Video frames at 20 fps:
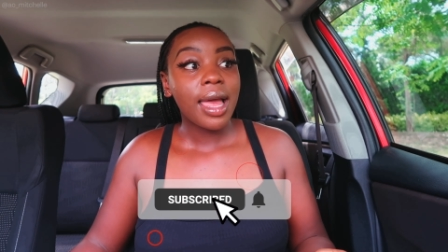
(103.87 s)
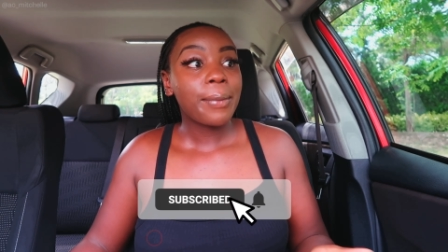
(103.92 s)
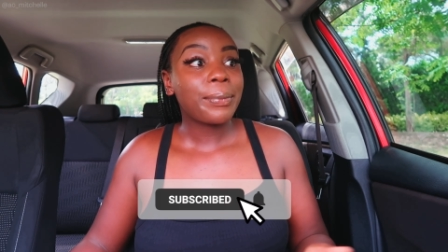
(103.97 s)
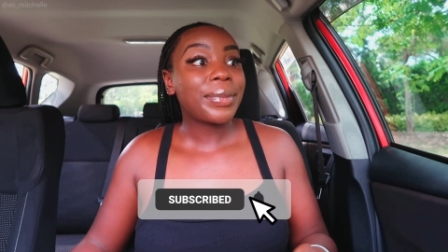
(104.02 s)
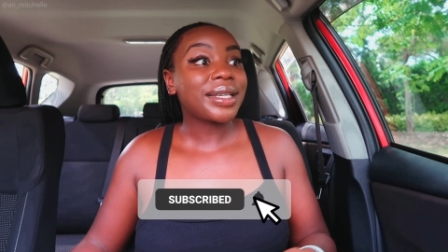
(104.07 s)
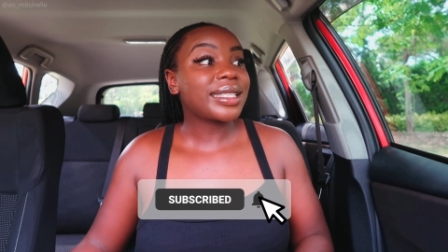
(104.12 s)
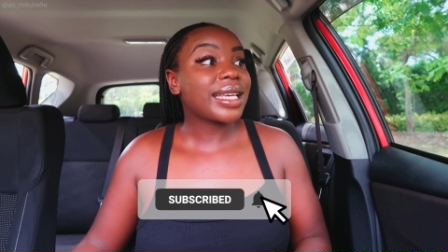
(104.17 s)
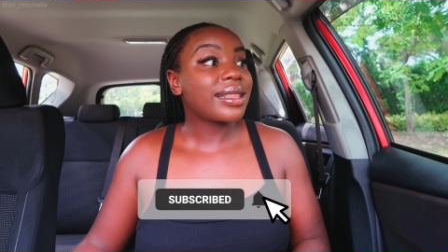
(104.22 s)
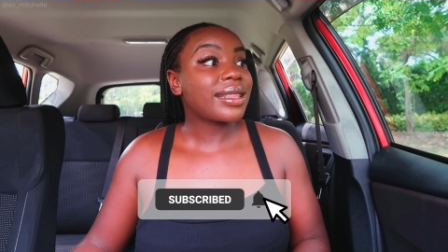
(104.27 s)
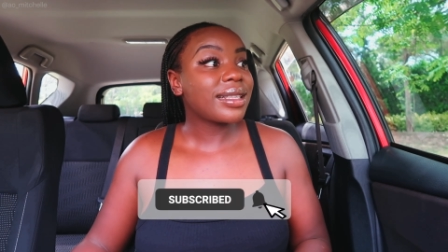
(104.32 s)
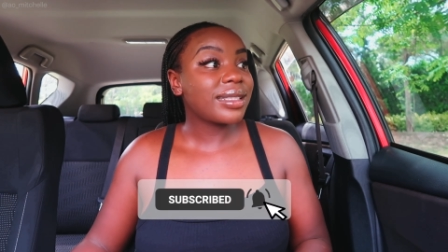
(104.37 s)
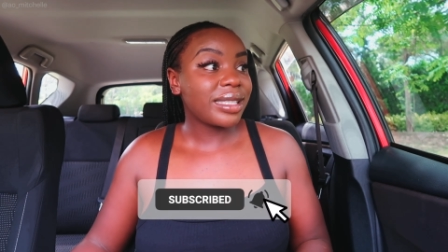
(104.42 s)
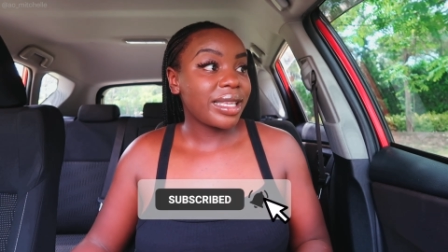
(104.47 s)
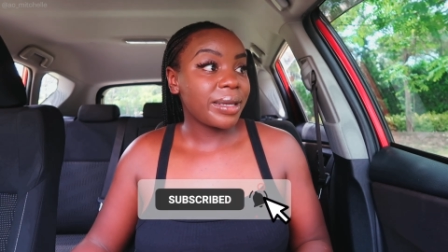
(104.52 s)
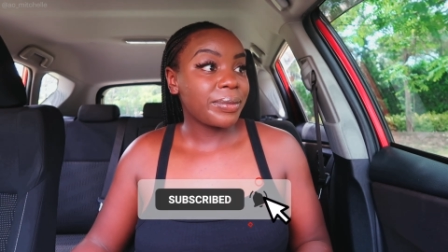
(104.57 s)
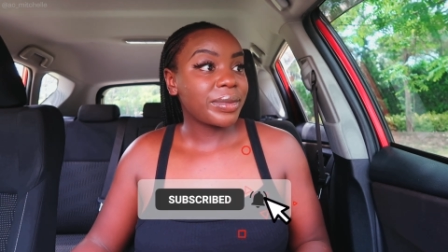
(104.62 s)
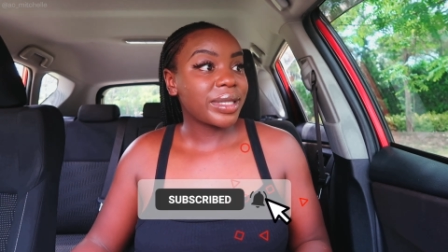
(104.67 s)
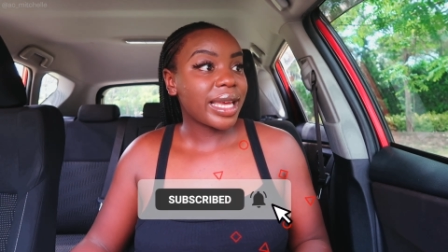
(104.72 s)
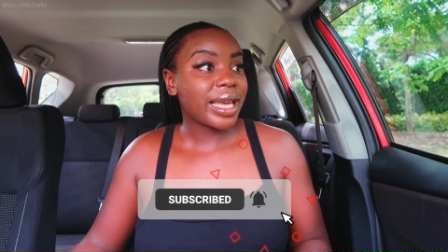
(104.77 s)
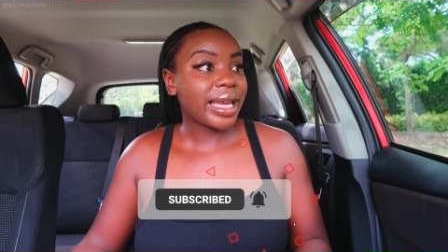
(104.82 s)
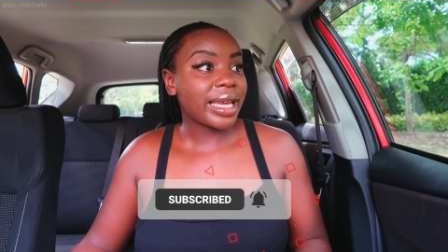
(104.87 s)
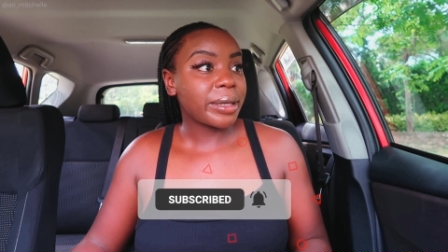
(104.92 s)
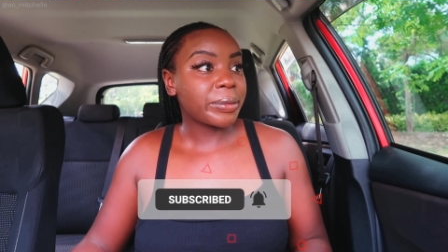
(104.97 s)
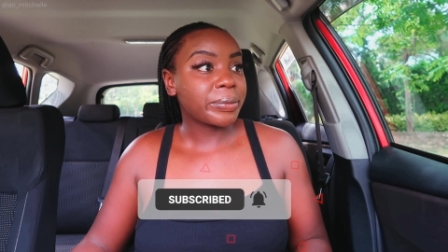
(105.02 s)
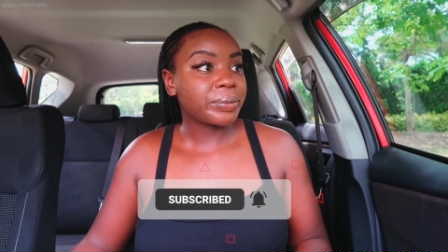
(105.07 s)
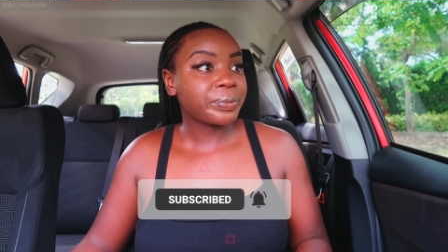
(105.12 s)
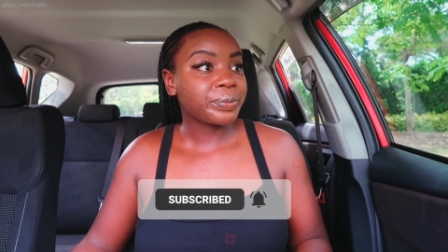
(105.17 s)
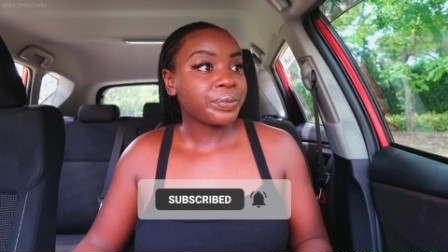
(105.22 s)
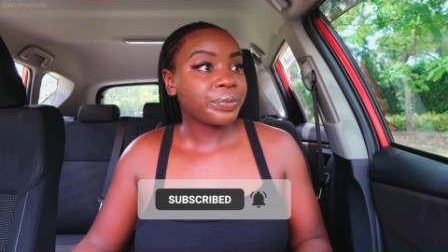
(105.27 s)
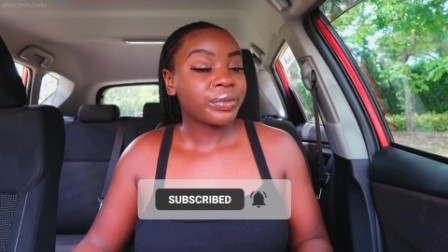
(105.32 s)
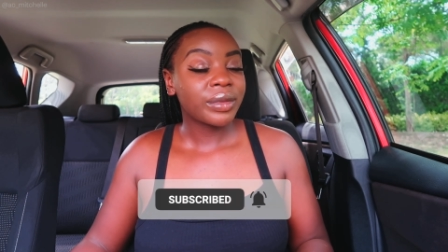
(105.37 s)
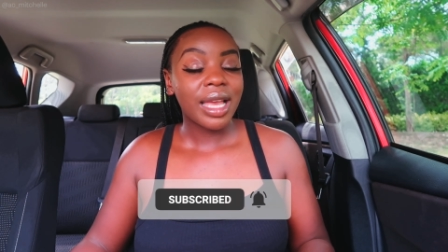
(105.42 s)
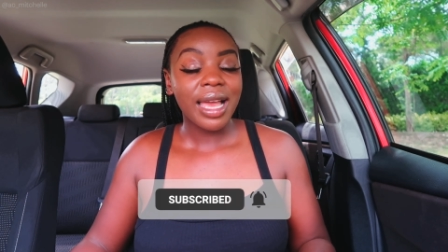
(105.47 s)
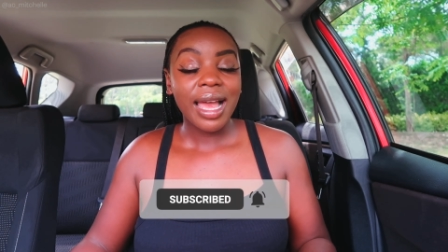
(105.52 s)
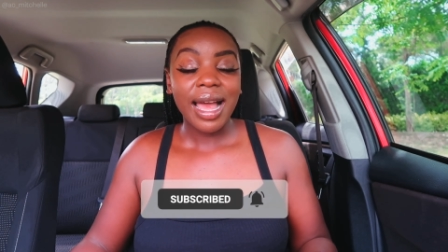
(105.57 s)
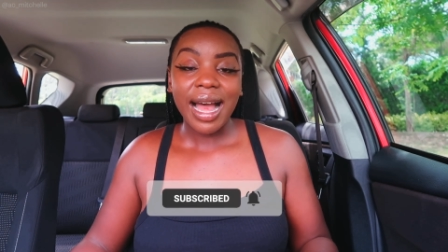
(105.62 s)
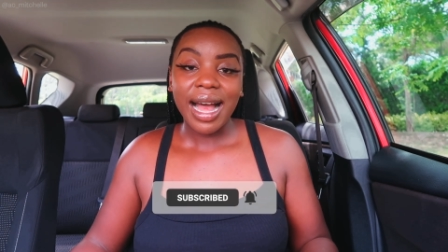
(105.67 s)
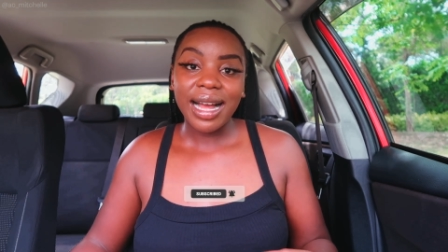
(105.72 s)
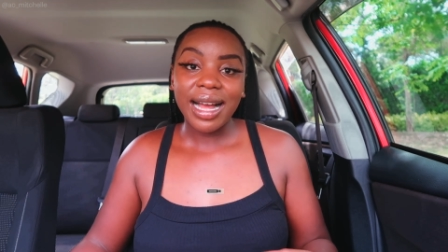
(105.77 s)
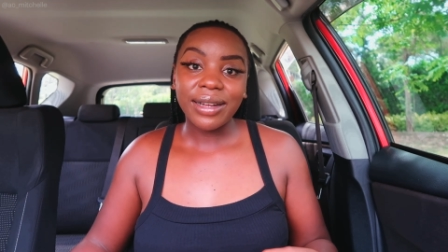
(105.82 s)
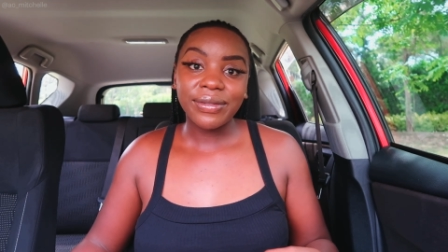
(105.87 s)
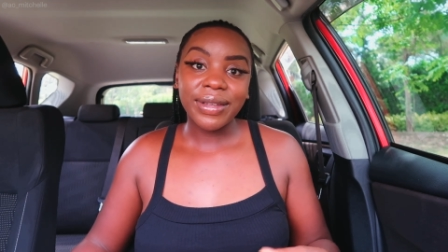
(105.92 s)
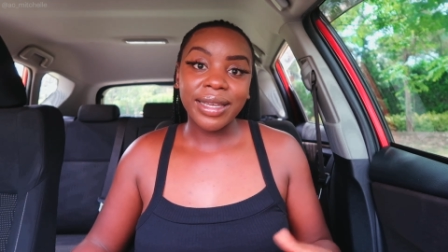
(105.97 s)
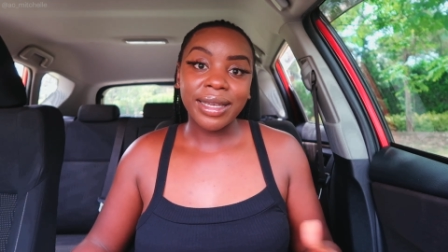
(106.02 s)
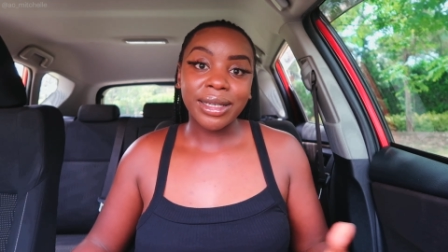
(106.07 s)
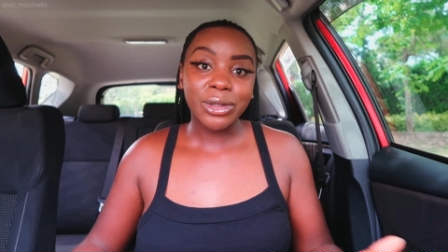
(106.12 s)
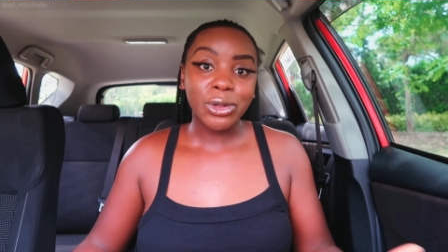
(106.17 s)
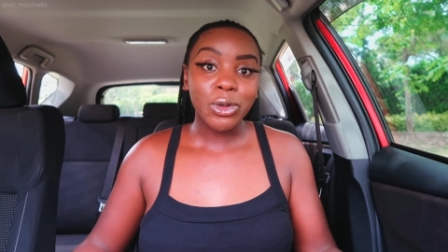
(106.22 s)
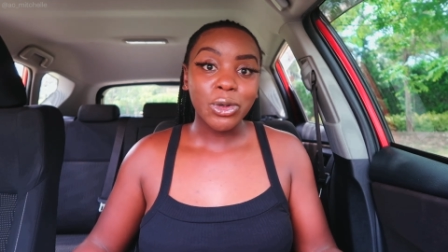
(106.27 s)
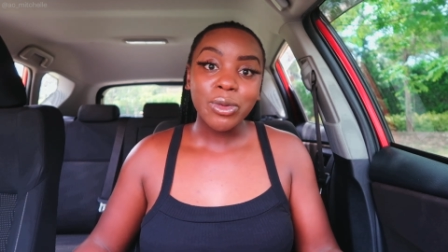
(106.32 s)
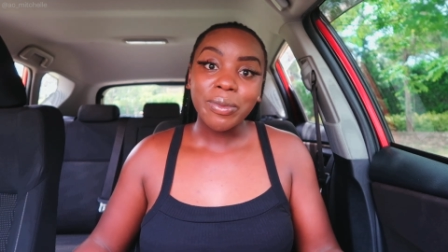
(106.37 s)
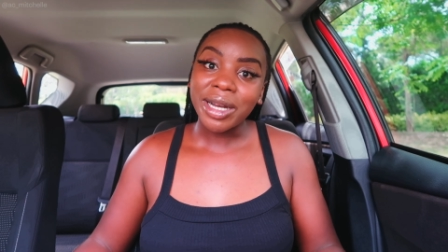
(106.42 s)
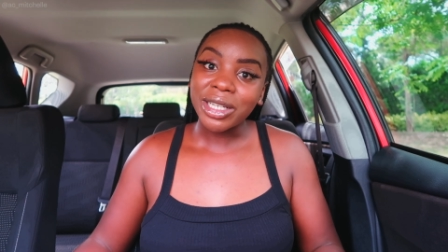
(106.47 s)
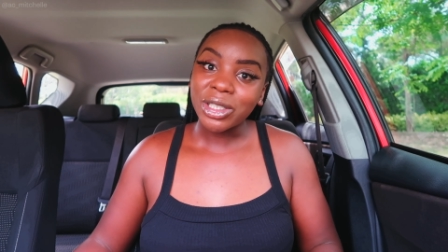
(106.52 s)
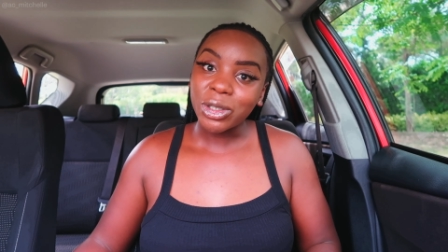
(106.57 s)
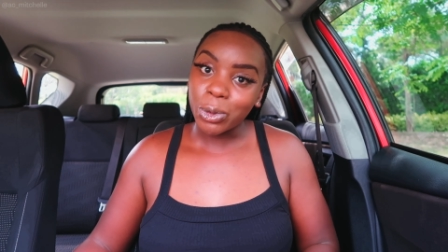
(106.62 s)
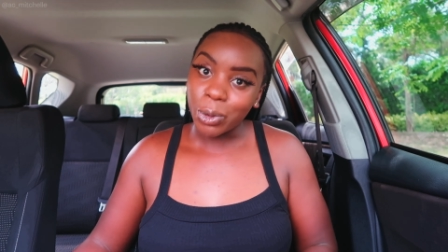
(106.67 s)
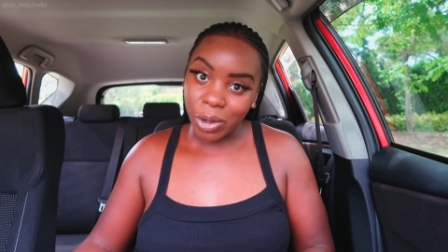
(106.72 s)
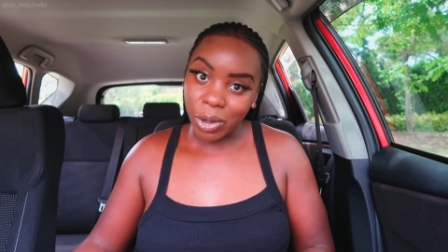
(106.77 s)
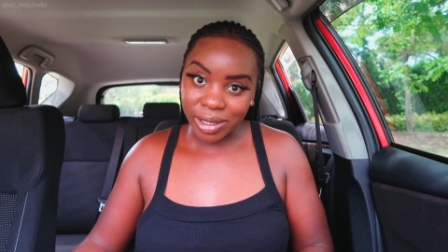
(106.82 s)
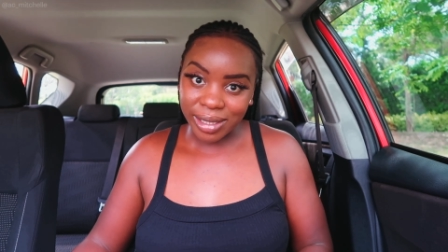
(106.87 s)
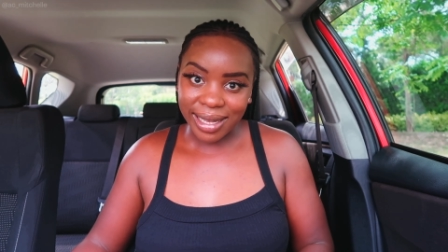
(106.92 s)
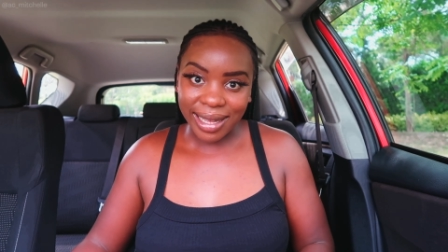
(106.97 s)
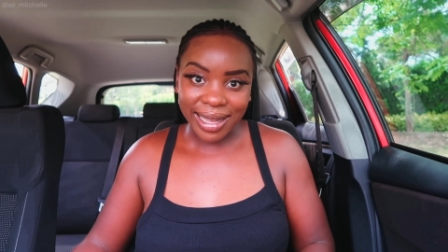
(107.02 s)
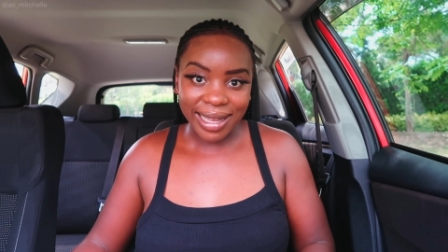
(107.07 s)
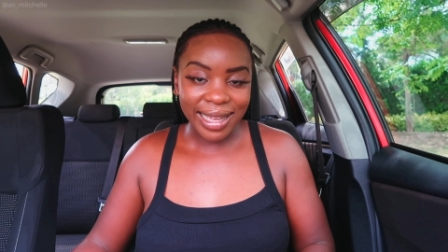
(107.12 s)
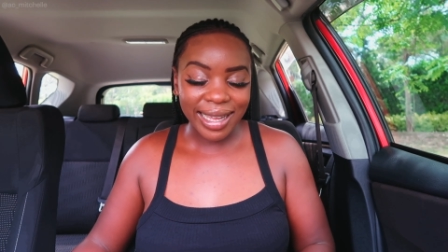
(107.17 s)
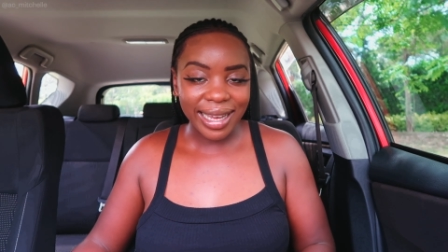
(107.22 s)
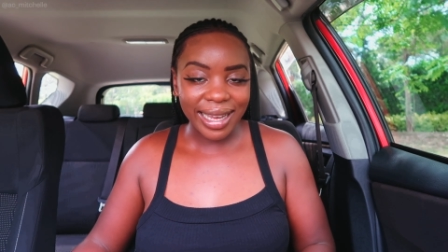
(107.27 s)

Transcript: But at the same time, having too much water